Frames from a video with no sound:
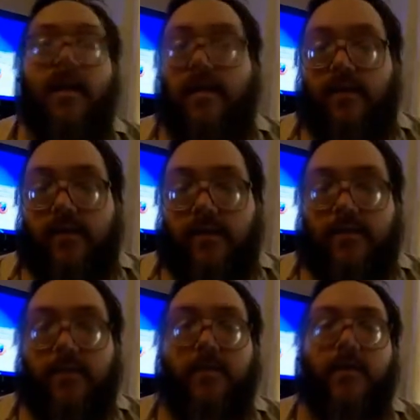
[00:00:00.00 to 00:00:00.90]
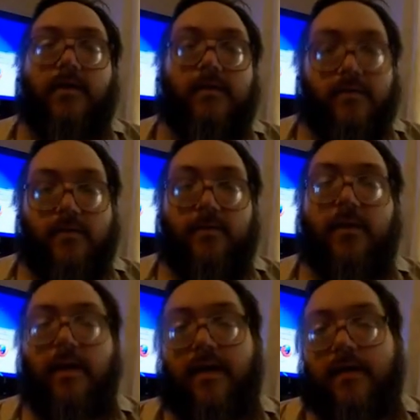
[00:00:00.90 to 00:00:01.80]
here's something for you.
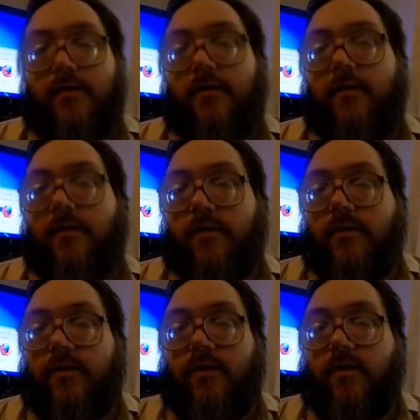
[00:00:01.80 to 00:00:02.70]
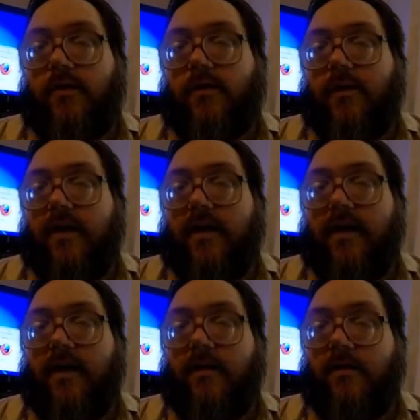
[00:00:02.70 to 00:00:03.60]
What kind of computer are you using right
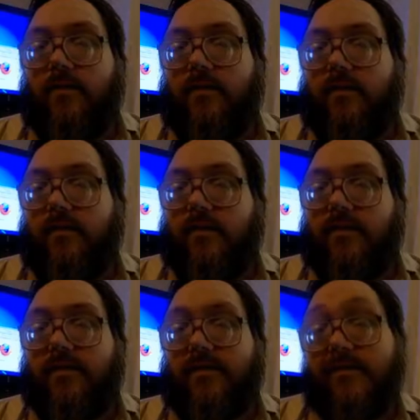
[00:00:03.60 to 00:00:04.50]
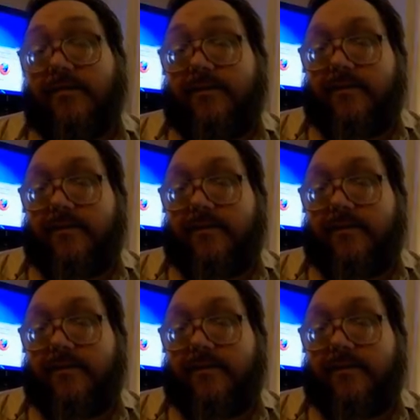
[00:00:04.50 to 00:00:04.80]
now? Huh?